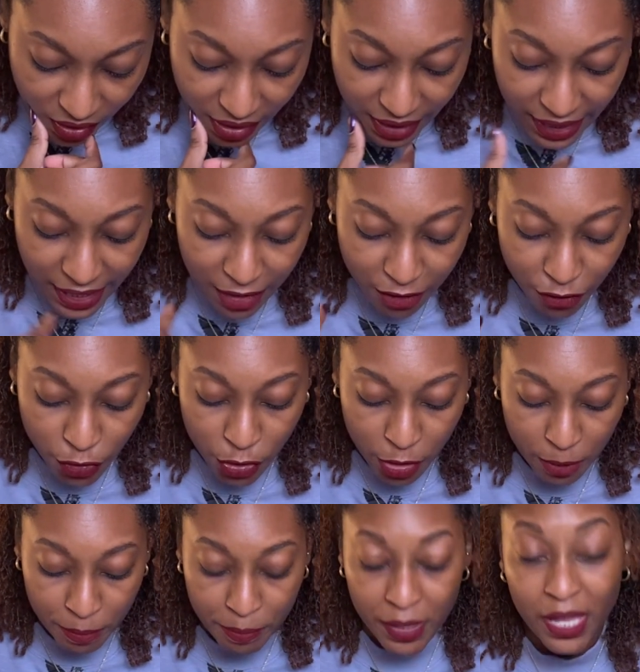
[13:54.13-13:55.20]
if
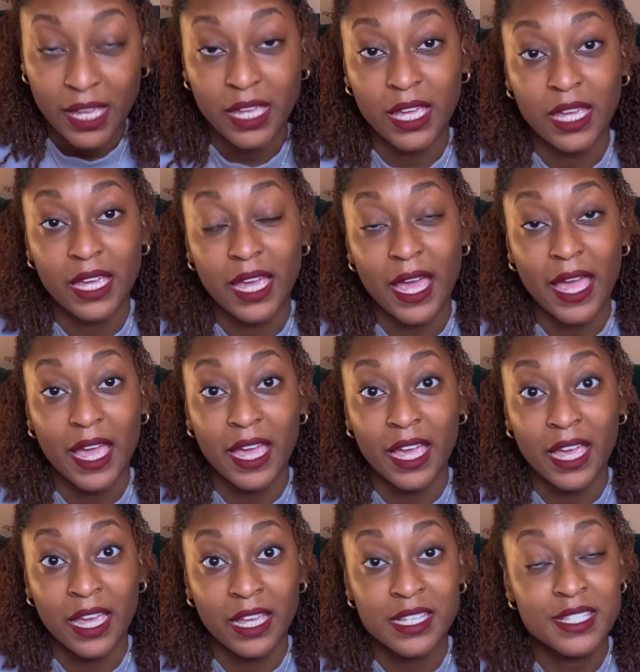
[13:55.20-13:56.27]
you're picking
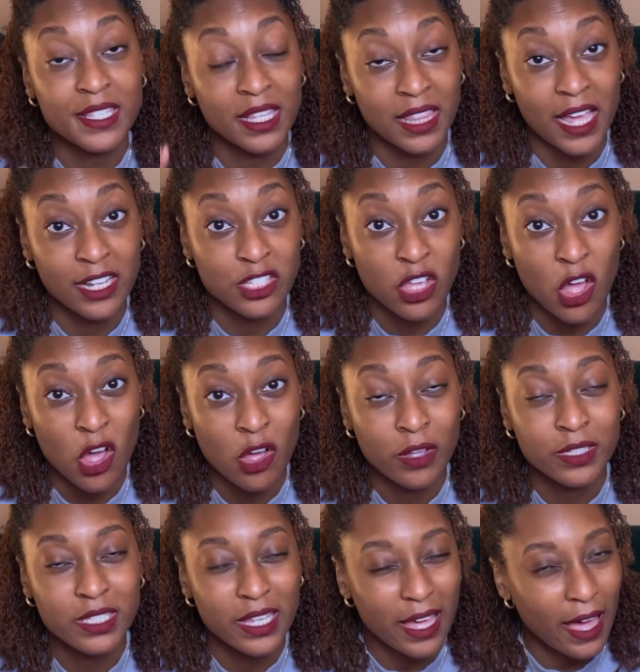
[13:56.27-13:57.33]
a select all,
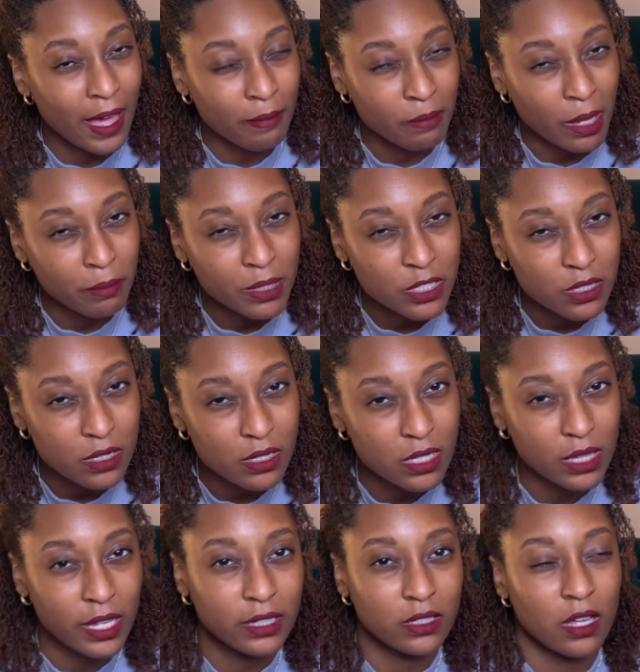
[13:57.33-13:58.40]
see, I mentioned the
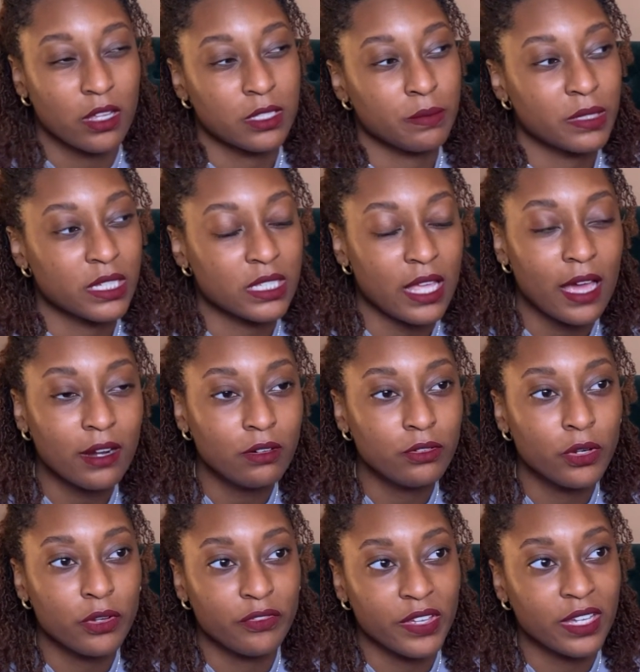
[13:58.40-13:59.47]
select alls because I don't know
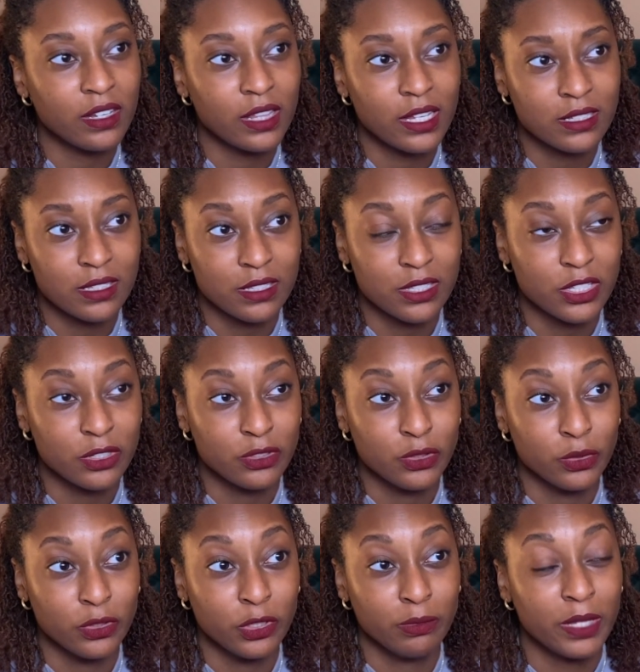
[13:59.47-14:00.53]
if NCLEX is still doing
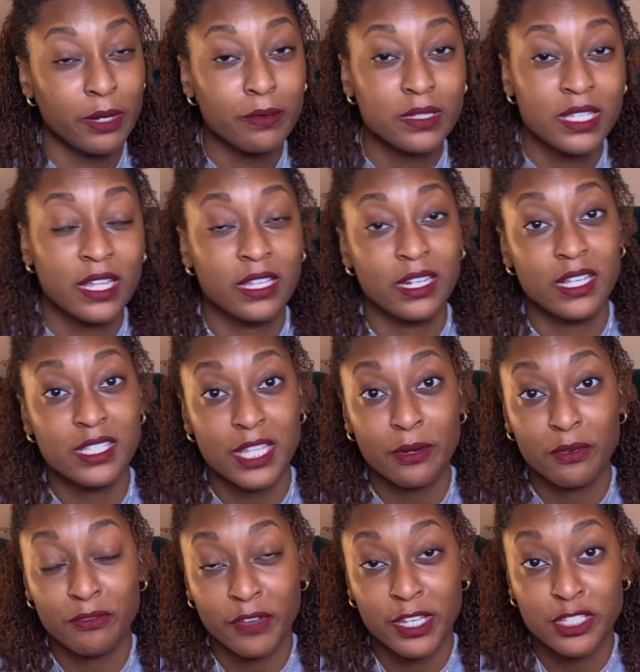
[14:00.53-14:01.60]
them. They were telling us they were
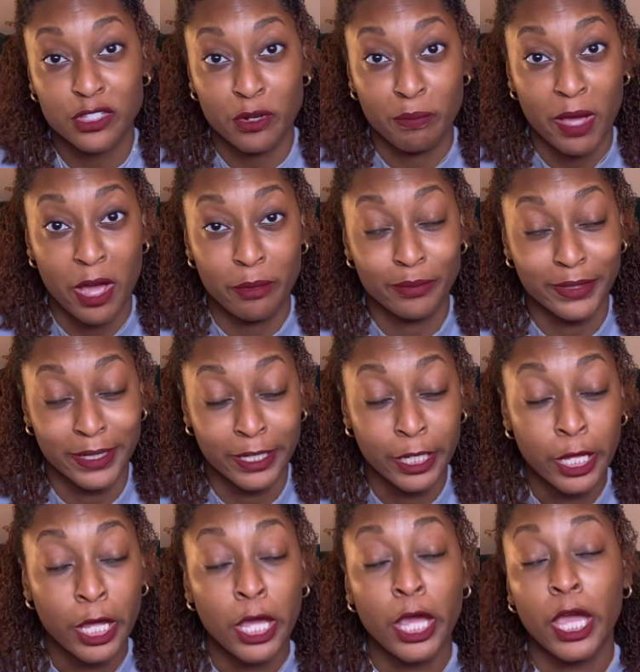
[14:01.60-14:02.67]
phasing them out, but
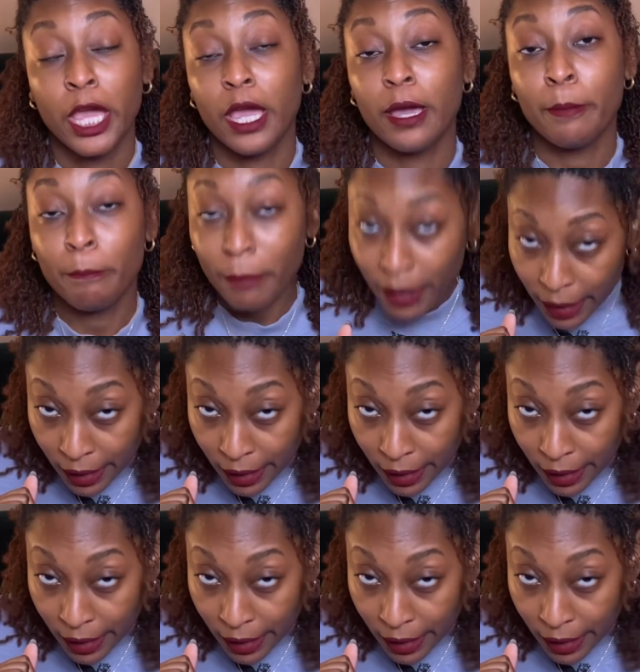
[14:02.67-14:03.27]
in my